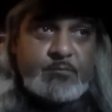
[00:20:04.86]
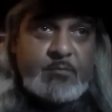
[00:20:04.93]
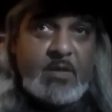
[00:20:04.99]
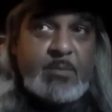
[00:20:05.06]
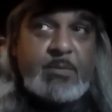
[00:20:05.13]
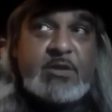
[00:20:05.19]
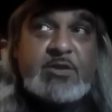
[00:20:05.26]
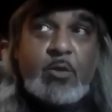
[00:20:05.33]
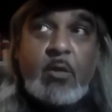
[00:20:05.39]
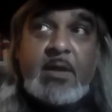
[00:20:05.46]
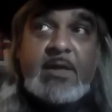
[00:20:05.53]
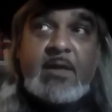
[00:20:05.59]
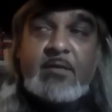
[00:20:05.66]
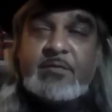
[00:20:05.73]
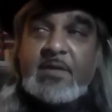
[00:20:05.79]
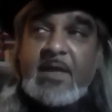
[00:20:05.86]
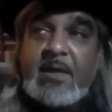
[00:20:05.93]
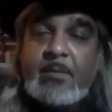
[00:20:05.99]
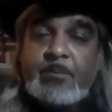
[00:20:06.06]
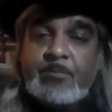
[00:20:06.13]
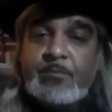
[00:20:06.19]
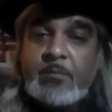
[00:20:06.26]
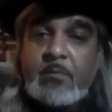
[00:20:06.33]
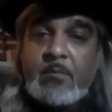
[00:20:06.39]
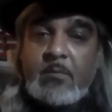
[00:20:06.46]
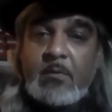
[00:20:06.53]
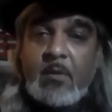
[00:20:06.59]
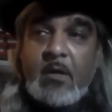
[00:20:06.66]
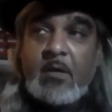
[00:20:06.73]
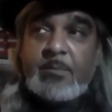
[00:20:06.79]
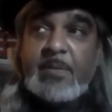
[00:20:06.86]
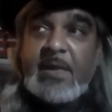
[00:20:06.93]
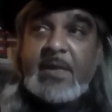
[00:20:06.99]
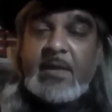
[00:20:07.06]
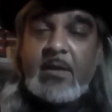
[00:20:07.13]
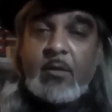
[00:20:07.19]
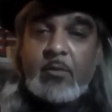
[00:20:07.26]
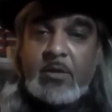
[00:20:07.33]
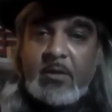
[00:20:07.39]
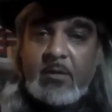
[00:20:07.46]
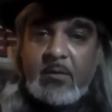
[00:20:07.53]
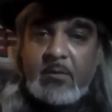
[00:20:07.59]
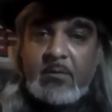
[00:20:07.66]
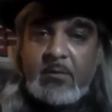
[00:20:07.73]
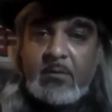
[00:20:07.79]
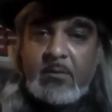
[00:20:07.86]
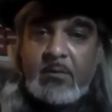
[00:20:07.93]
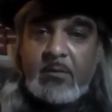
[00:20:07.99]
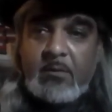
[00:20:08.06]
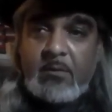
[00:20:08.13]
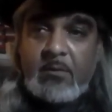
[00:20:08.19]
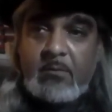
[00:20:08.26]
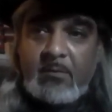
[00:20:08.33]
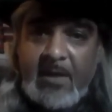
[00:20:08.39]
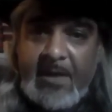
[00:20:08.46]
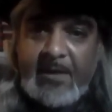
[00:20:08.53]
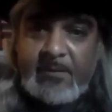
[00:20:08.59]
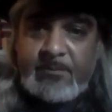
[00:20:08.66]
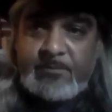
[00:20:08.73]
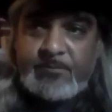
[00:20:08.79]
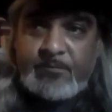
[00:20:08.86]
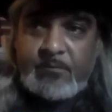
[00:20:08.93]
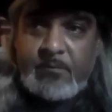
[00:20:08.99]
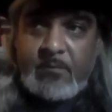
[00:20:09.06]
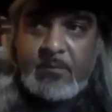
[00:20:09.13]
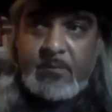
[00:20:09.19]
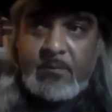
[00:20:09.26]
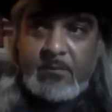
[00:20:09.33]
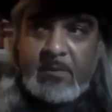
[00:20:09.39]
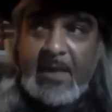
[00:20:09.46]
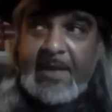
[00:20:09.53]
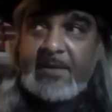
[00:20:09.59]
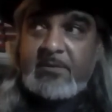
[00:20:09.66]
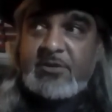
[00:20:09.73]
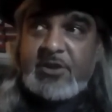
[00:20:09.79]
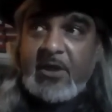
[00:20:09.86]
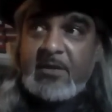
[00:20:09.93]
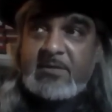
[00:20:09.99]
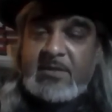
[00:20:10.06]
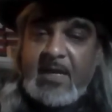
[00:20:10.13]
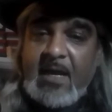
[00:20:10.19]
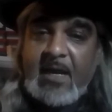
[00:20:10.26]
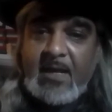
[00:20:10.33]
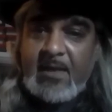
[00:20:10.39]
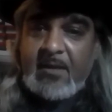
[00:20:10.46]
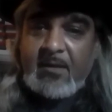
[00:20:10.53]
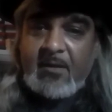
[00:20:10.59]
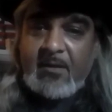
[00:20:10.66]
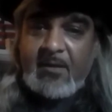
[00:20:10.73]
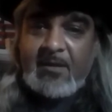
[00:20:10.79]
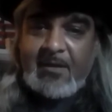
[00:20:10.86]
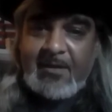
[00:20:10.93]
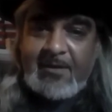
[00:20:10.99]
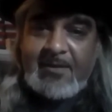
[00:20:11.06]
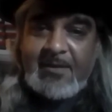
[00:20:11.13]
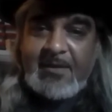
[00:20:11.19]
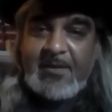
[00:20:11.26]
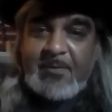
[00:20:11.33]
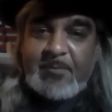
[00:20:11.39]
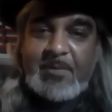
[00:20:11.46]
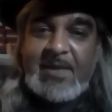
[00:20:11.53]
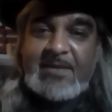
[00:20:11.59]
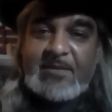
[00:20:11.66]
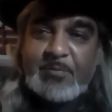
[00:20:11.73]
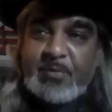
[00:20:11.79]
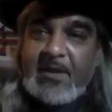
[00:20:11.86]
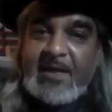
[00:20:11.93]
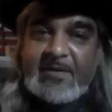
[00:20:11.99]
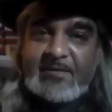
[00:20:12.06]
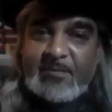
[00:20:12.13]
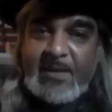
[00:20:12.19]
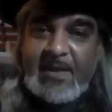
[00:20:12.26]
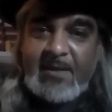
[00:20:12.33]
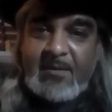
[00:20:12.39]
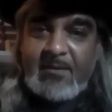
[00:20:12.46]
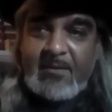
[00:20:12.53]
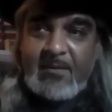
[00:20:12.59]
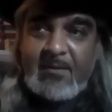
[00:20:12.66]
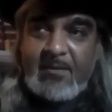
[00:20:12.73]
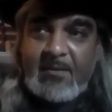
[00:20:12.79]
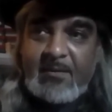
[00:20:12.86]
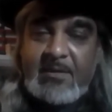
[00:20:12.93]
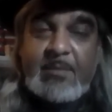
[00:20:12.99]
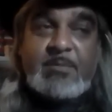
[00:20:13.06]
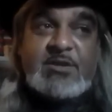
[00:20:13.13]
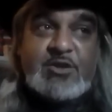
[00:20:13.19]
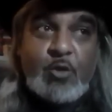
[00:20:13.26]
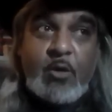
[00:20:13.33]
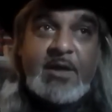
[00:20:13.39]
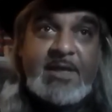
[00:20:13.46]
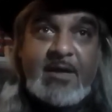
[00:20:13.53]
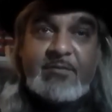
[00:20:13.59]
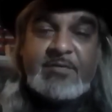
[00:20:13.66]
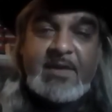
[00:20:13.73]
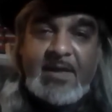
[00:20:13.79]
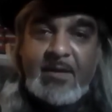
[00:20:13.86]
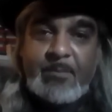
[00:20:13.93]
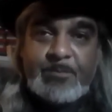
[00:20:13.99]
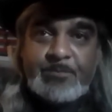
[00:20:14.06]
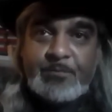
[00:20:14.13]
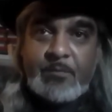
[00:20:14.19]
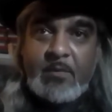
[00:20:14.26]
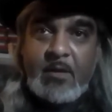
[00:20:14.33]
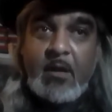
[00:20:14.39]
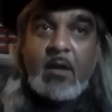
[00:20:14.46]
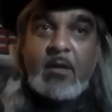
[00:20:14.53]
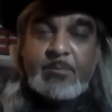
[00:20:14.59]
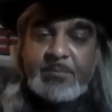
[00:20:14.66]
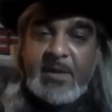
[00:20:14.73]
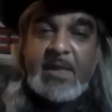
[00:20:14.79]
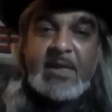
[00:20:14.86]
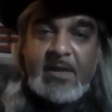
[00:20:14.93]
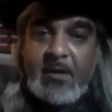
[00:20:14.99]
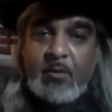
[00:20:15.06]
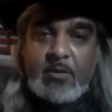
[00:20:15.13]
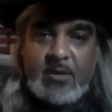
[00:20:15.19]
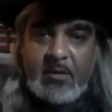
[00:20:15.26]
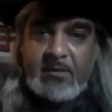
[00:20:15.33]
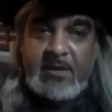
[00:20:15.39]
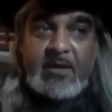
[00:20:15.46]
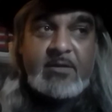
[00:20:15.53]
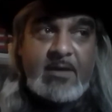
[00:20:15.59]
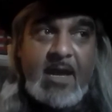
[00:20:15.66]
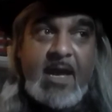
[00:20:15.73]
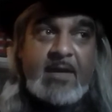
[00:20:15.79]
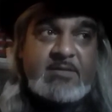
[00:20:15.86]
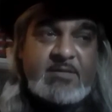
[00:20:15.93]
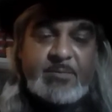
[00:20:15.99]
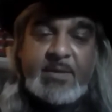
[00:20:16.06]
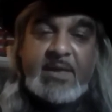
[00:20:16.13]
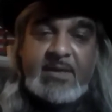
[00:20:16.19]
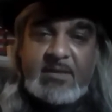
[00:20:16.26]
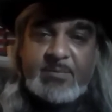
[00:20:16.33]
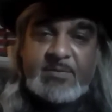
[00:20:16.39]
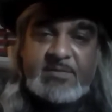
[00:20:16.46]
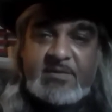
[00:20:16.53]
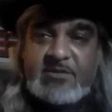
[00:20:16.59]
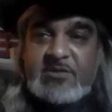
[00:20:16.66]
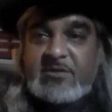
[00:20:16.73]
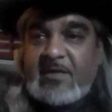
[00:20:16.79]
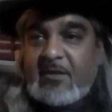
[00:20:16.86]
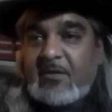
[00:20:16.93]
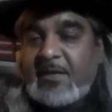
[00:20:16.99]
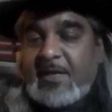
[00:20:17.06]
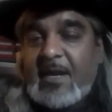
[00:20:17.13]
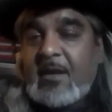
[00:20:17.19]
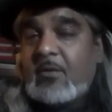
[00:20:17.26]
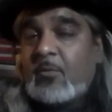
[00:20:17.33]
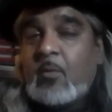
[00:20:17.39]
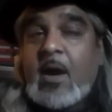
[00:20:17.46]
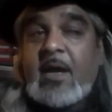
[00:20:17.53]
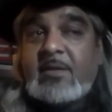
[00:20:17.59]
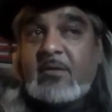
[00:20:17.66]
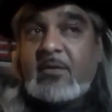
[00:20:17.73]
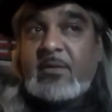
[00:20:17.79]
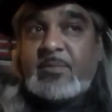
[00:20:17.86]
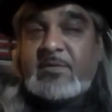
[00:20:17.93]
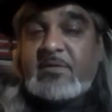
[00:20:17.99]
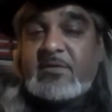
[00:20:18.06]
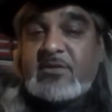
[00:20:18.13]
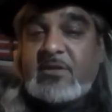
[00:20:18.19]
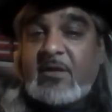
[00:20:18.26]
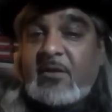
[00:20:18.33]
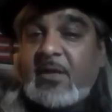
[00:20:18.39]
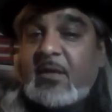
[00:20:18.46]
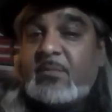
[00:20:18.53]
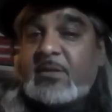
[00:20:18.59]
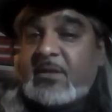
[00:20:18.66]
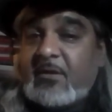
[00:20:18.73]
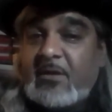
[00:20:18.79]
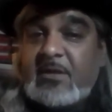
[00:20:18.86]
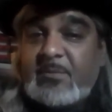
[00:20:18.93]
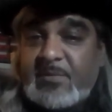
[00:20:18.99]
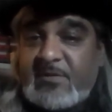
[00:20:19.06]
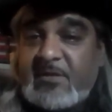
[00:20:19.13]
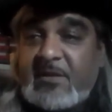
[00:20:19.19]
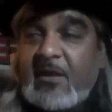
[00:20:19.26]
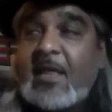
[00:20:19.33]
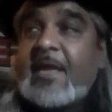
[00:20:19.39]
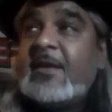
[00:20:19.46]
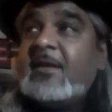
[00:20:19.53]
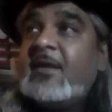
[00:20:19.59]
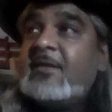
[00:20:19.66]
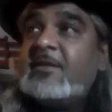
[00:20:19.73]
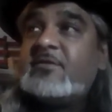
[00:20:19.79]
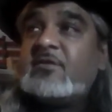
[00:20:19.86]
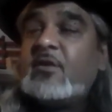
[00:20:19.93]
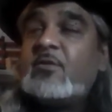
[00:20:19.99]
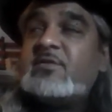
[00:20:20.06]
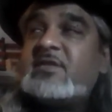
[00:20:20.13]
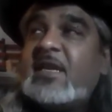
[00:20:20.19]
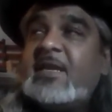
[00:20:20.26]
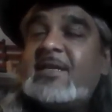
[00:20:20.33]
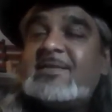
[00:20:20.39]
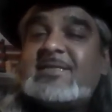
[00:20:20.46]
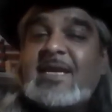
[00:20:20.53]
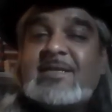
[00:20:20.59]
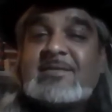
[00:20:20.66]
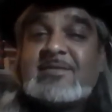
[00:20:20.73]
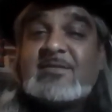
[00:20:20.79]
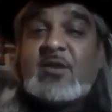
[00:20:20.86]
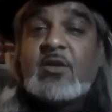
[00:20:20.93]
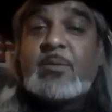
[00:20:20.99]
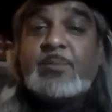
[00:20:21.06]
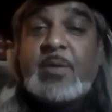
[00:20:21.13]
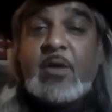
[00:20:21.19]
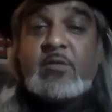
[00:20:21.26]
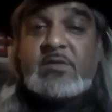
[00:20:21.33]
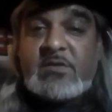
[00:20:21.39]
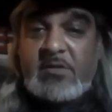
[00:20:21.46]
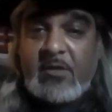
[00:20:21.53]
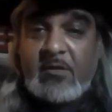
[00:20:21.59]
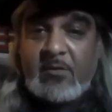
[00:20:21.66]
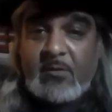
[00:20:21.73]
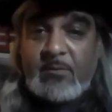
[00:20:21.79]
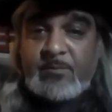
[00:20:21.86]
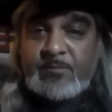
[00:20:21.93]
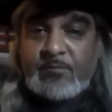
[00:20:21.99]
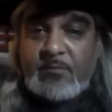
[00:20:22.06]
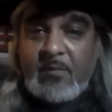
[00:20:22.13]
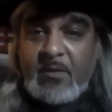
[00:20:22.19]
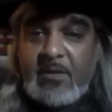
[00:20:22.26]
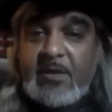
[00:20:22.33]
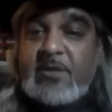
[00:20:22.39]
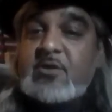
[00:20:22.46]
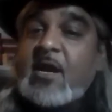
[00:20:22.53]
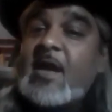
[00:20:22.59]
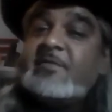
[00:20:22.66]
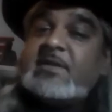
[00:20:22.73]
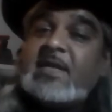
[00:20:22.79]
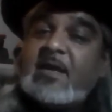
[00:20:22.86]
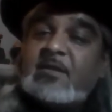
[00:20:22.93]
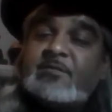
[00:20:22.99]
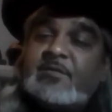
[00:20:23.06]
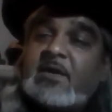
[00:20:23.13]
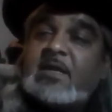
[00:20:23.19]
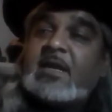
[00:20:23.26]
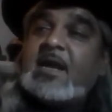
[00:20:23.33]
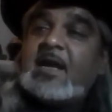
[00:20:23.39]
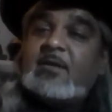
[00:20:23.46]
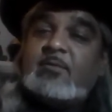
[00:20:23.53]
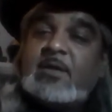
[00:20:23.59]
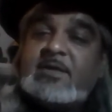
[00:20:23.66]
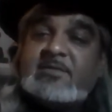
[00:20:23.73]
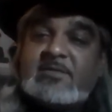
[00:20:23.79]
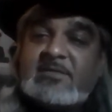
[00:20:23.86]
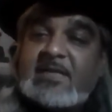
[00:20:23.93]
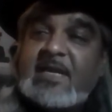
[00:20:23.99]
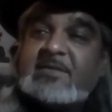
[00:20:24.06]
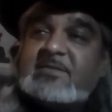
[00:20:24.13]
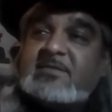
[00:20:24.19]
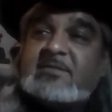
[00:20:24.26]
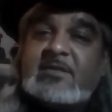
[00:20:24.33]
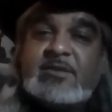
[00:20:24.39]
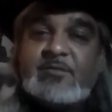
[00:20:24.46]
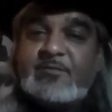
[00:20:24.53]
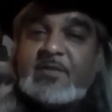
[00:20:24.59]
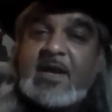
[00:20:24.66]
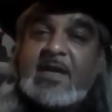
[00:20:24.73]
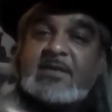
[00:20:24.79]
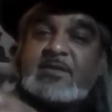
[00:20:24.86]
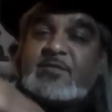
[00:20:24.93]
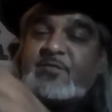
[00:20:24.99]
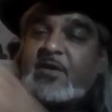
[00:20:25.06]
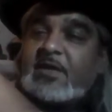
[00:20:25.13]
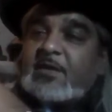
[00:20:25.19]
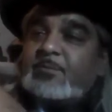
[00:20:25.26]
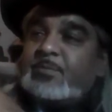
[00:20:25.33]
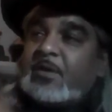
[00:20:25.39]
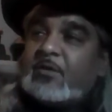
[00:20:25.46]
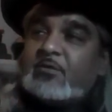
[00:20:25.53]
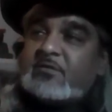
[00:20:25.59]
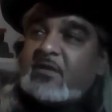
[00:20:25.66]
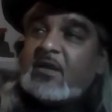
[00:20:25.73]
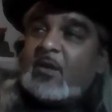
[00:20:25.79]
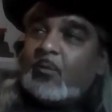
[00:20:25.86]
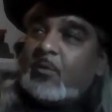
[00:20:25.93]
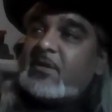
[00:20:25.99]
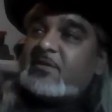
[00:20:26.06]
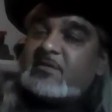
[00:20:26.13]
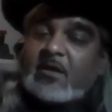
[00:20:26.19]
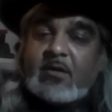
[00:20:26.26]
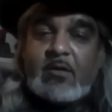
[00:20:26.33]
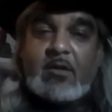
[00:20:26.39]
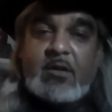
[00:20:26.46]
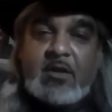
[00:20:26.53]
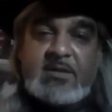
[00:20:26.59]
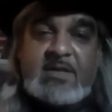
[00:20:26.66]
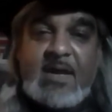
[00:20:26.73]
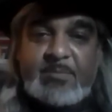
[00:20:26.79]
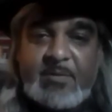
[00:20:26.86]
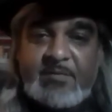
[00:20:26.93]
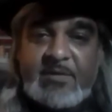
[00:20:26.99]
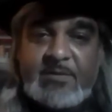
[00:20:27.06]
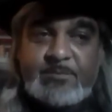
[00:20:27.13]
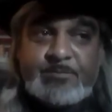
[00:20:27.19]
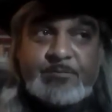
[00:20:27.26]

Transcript: the majority of them are mediocre, right? Like Chuck Todd on Meet the Press, man. The majority of them are mediocre. They're not to be in the position they're in. I don't know why they're in the position they're in, but they're in the position. They're like, there's an old saying in Texas, it's called a post turtle. You're driving down the fucking highways in Texas and you find this fucking post with a turtle on top of it.